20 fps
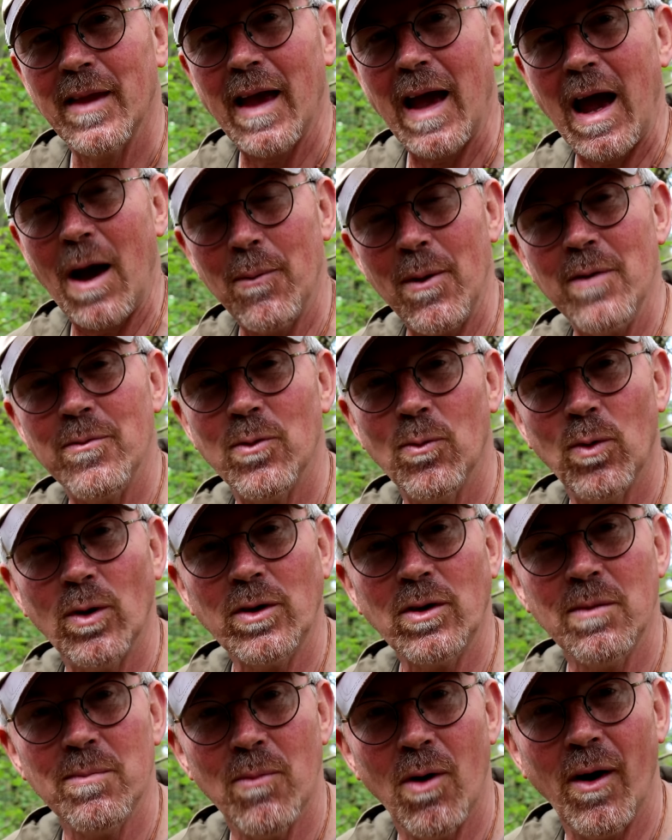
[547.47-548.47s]
However,
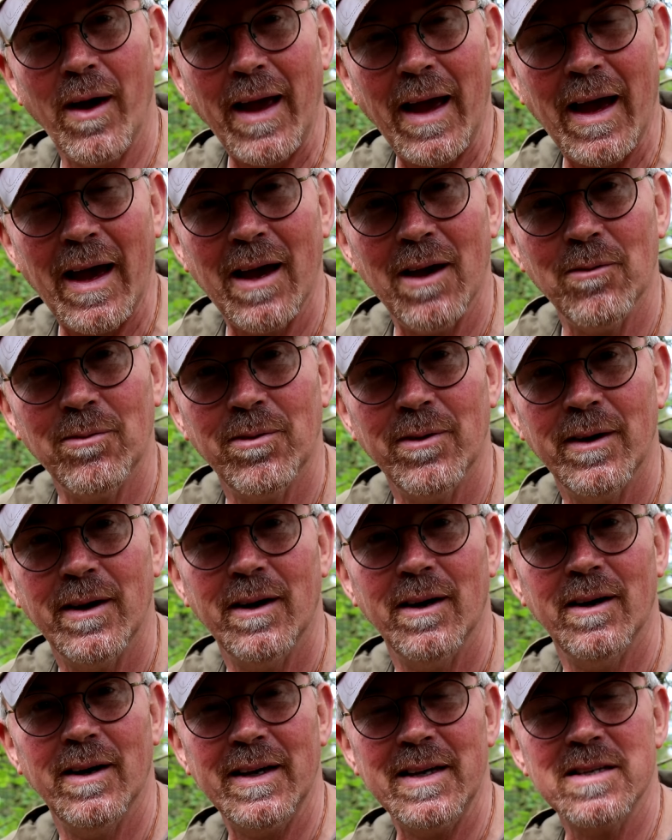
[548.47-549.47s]
what you might have
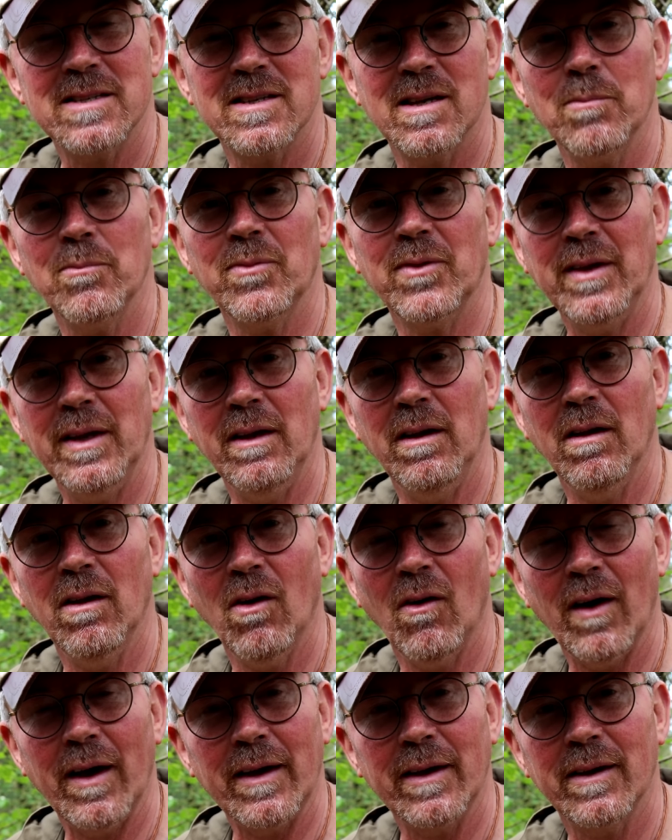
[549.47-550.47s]
is something
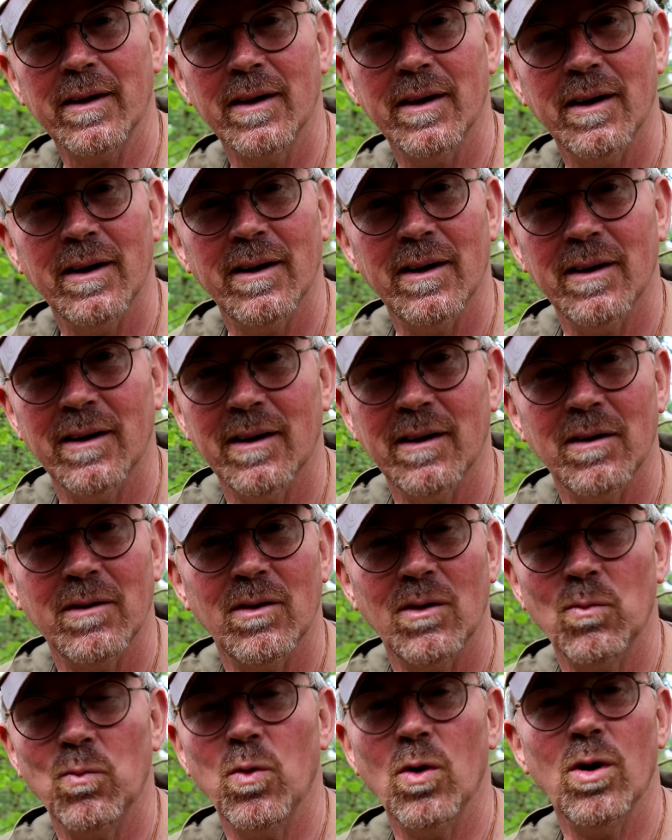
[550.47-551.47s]
like a
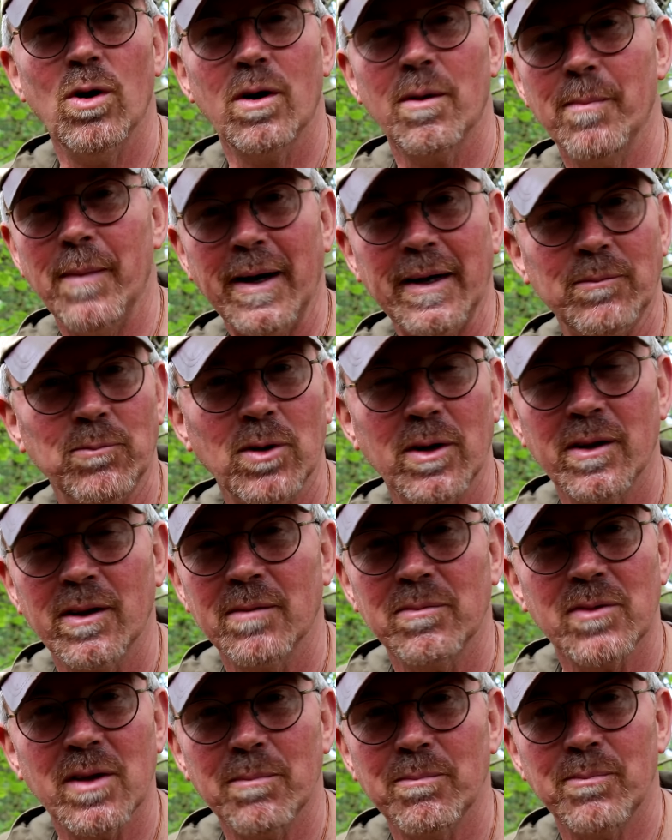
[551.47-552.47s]
workmate, one
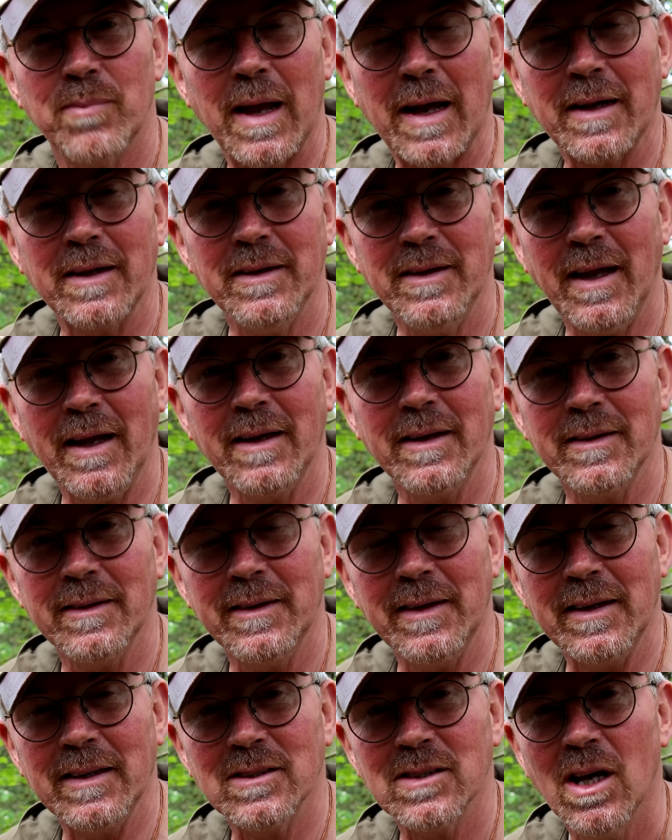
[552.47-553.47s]
of the Black & Decker
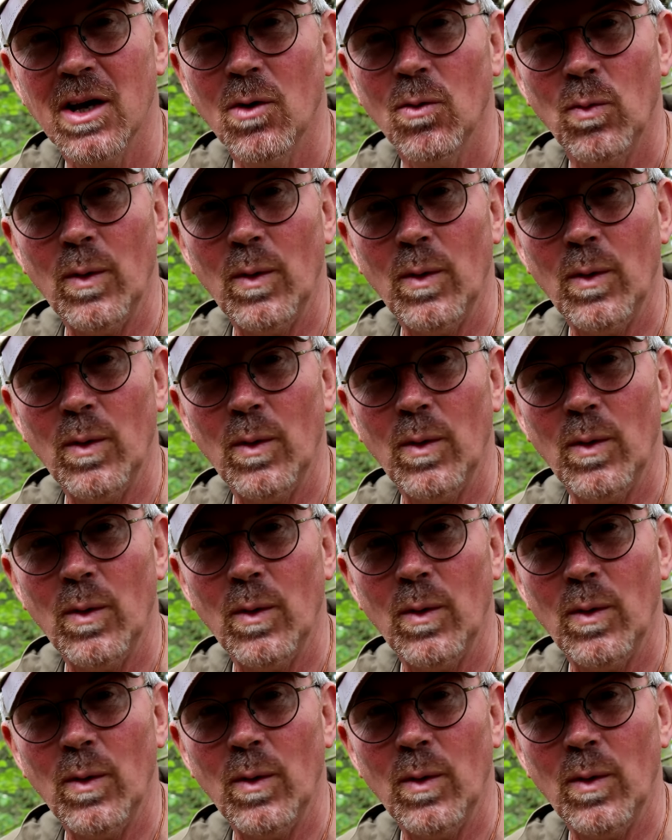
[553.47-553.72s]
things,